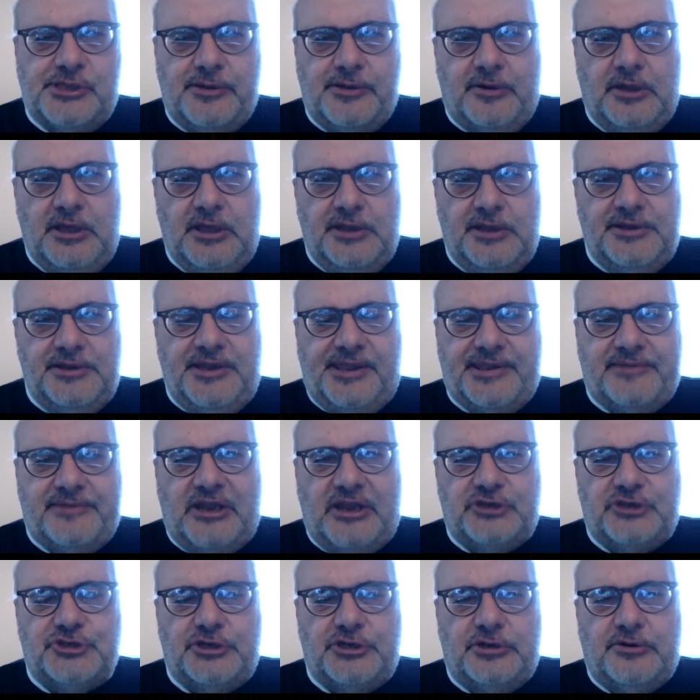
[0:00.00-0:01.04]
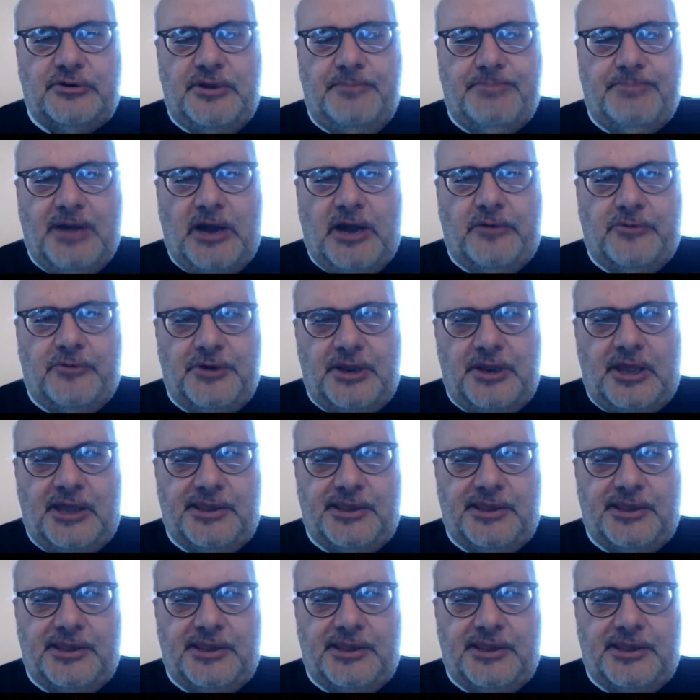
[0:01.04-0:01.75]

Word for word: So discretionary power